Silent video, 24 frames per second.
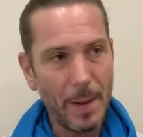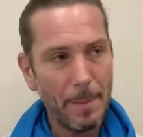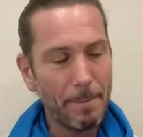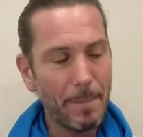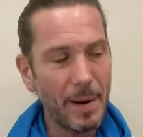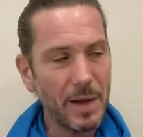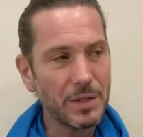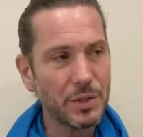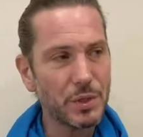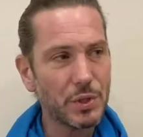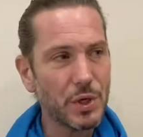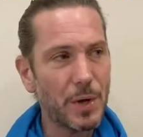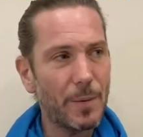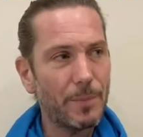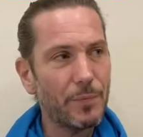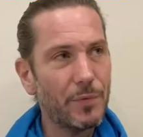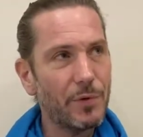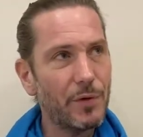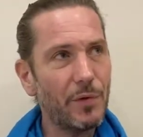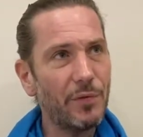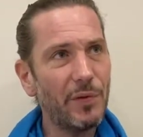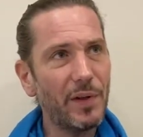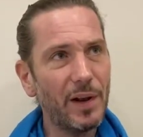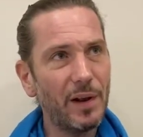But
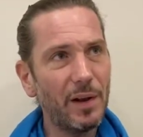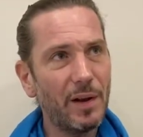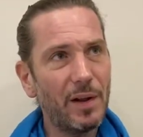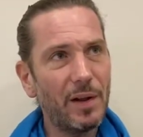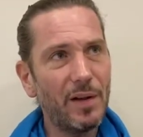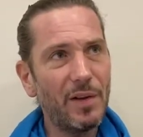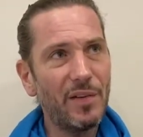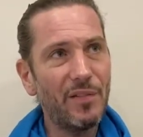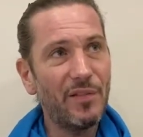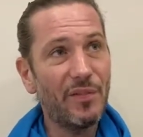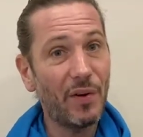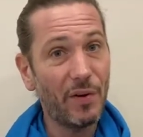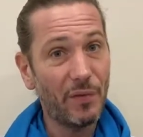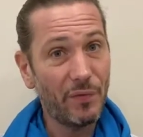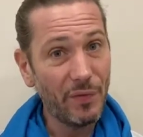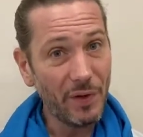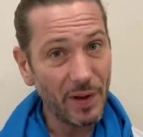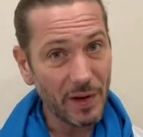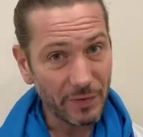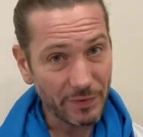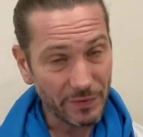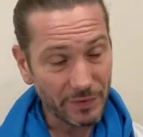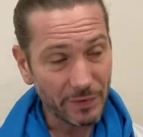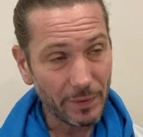you feel
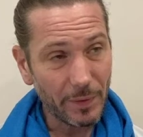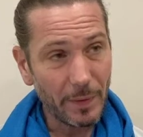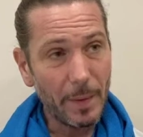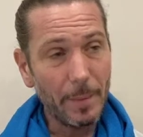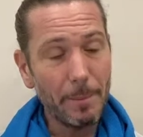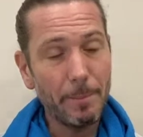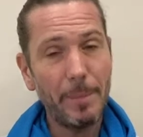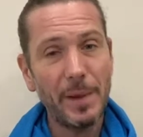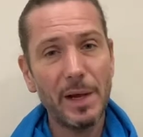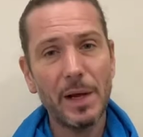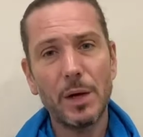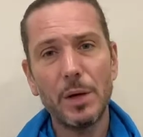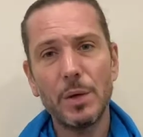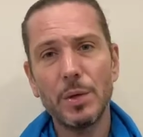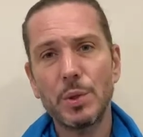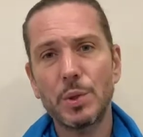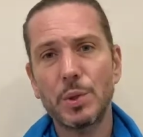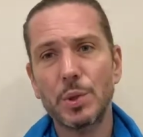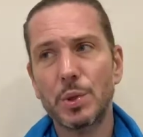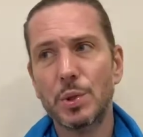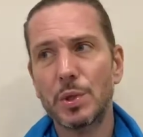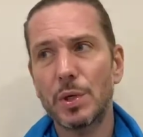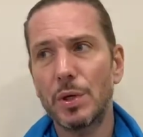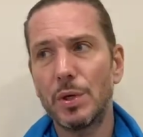fulfilled
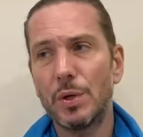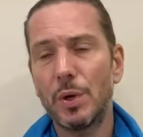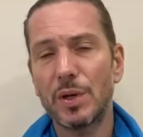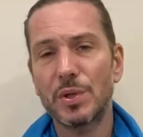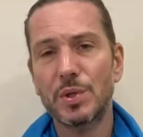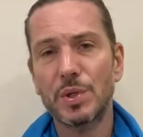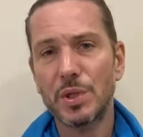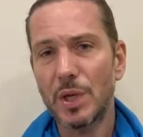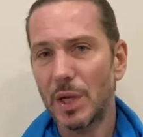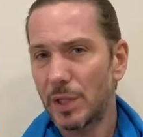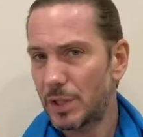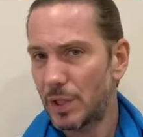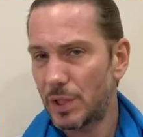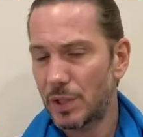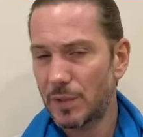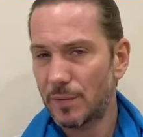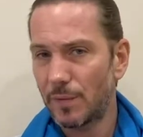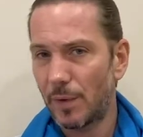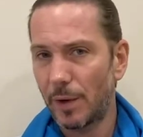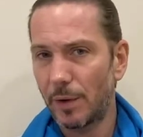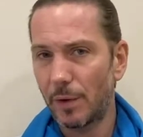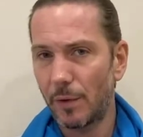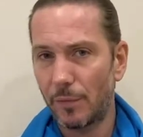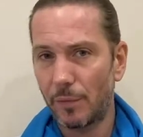because you're
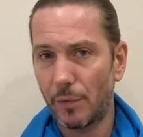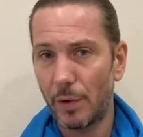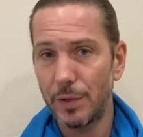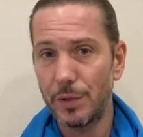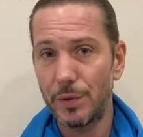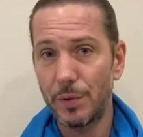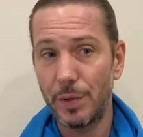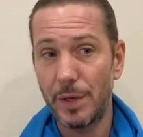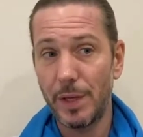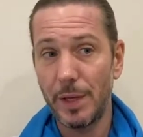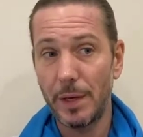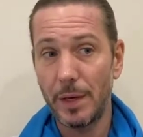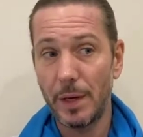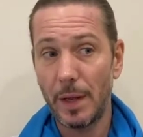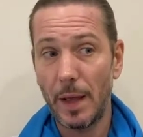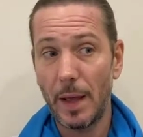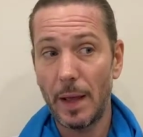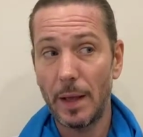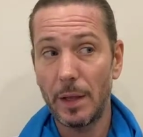satisfied of what you did,